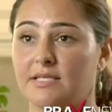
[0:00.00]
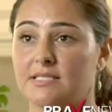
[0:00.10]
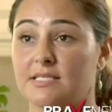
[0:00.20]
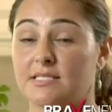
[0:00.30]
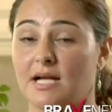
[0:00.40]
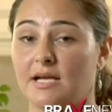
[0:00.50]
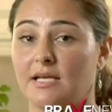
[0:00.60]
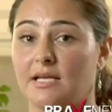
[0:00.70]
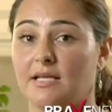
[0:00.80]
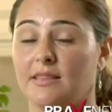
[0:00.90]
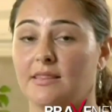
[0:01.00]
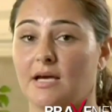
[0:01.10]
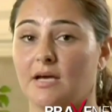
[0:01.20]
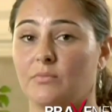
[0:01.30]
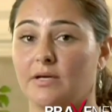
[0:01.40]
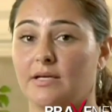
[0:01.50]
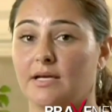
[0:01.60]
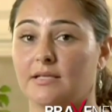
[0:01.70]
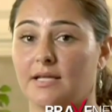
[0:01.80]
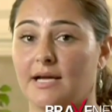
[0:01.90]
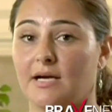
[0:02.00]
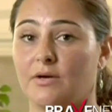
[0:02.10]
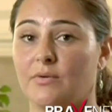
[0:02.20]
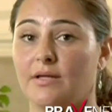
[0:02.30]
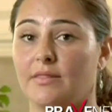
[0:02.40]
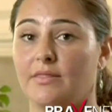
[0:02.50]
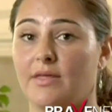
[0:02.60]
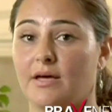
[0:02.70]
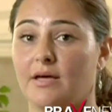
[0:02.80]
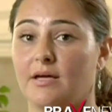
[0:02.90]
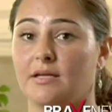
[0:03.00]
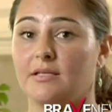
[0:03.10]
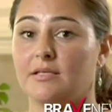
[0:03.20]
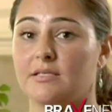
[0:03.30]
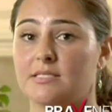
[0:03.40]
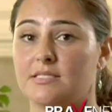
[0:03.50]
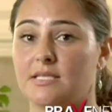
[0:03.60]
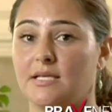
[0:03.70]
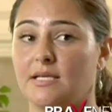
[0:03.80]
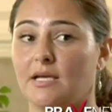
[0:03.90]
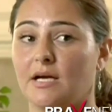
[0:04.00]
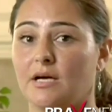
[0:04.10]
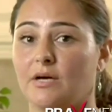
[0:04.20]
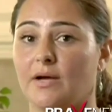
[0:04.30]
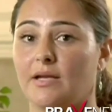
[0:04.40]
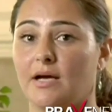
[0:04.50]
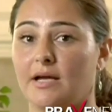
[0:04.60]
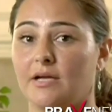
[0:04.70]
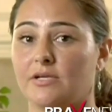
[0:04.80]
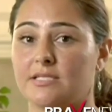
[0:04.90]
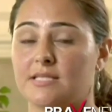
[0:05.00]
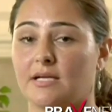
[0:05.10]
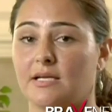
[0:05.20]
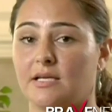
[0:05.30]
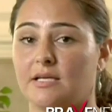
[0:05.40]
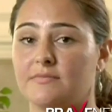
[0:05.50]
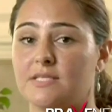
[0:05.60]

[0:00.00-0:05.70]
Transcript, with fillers: a society that would allow the CEO and higher executives